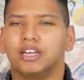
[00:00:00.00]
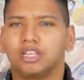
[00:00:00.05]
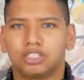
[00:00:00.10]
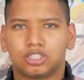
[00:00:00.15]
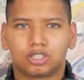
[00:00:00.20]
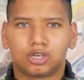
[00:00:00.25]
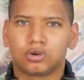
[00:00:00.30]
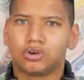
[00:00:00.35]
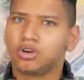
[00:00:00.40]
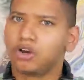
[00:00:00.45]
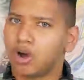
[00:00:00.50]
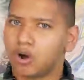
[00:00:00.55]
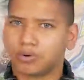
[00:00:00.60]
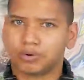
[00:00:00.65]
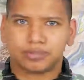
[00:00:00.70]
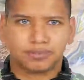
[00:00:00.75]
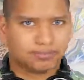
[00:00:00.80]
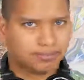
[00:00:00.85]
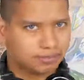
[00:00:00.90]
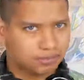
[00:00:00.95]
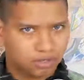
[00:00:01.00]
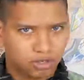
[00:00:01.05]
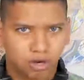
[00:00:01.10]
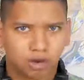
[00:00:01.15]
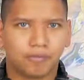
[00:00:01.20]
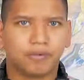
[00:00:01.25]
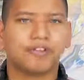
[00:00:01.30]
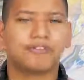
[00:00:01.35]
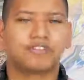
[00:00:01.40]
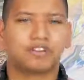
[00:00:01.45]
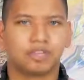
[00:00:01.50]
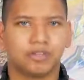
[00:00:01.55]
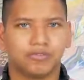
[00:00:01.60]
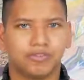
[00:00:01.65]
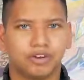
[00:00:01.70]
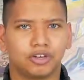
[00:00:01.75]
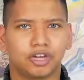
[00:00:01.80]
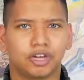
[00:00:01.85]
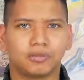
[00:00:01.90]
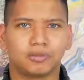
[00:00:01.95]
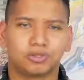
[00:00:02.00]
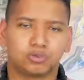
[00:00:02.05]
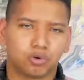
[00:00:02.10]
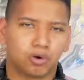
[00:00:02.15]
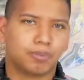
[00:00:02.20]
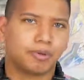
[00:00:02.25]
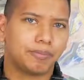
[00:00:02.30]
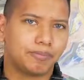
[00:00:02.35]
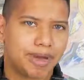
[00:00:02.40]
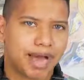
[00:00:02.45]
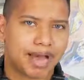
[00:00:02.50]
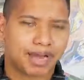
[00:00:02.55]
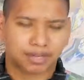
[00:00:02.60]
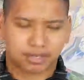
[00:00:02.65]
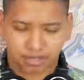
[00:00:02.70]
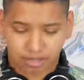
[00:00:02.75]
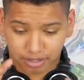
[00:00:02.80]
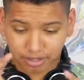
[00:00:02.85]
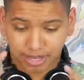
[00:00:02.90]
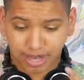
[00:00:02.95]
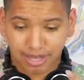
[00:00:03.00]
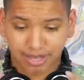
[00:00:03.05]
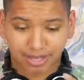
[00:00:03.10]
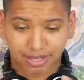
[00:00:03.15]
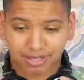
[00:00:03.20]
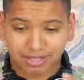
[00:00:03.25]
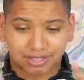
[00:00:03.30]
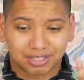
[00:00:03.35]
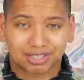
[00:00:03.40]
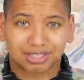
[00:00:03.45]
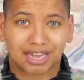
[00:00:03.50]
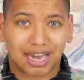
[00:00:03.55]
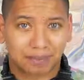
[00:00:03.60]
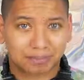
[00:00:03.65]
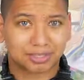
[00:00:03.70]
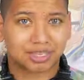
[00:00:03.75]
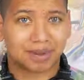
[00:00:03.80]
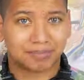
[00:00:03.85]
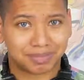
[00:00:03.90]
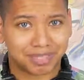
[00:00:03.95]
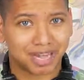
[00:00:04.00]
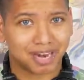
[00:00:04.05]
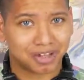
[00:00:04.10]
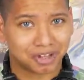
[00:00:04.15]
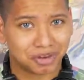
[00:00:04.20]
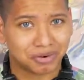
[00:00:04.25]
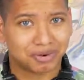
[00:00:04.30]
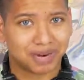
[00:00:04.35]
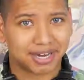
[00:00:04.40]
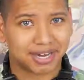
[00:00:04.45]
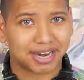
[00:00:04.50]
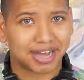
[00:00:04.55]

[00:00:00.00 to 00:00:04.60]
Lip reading: So no, nobody from the video games will be back, okay? I'm telling you right